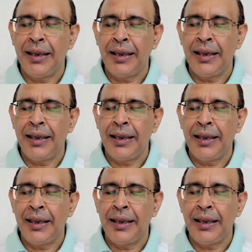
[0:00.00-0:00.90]
If you
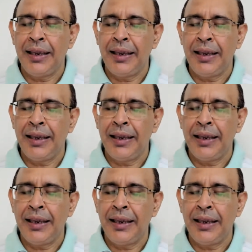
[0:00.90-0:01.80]
want to go for an
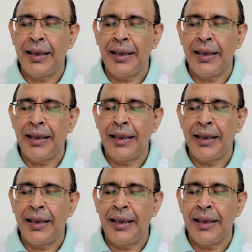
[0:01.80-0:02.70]
exam,
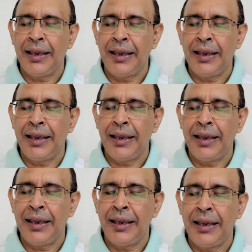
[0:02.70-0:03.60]
if you want to go
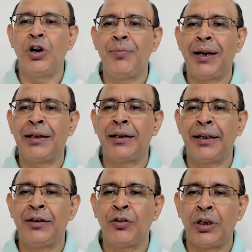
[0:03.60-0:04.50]
and win a gold medal
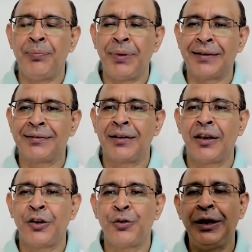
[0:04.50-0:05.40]
in Olympics,
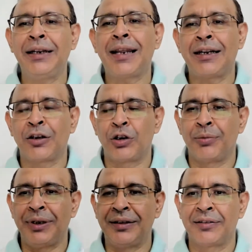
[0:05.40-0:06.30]
you need
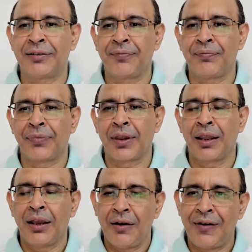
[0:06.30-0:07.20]
catecholamines.
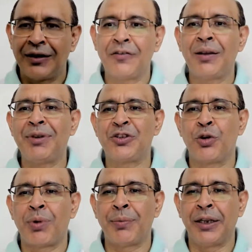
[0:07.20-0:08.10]
One of them is
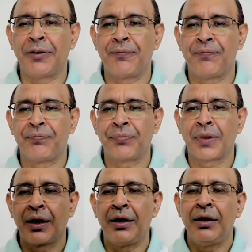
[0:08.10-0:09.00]
dopamine.
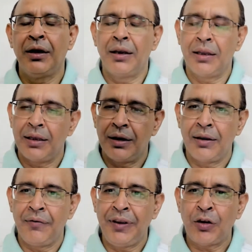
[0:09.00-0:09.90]

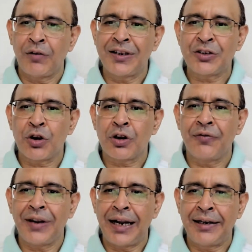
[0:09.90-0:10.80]
We always talk
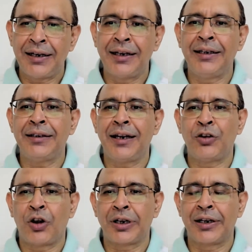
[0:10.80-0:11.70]
of adrenaline
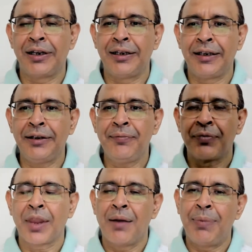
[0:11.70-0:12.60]
and noradrenaline,
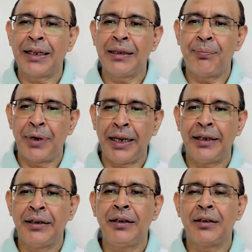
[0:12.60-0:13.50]
but in the
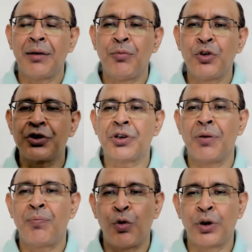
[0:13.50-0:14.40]
brain, the most
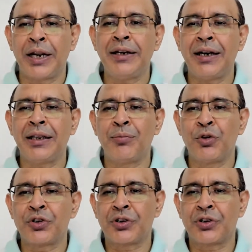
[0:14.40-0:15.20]
potent and the